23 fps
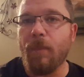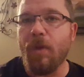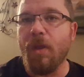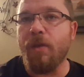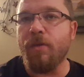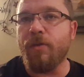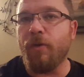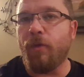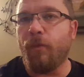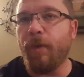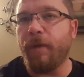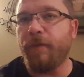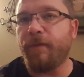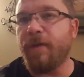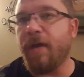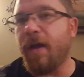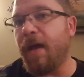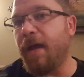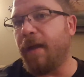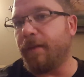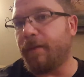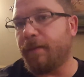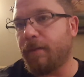So we've
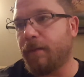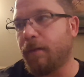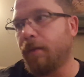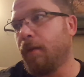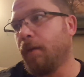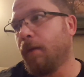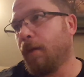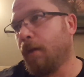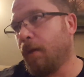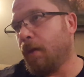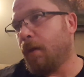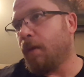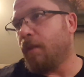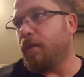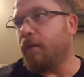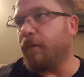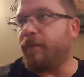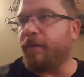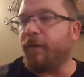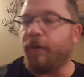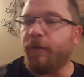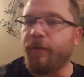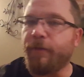got the
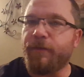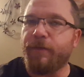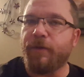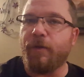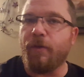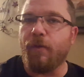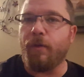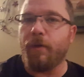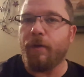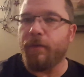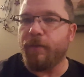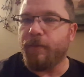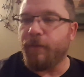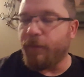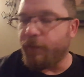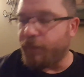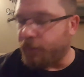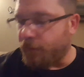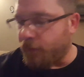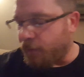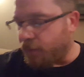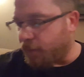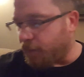verse, chorus,
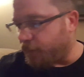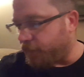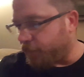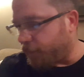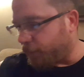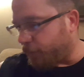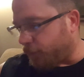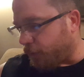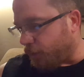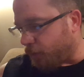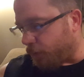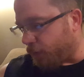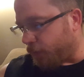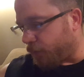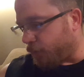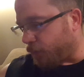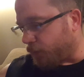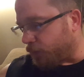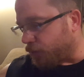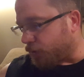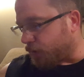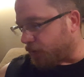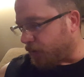verse, chorus, verse, chorus.
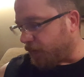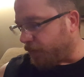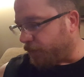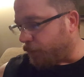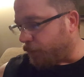We'll just leave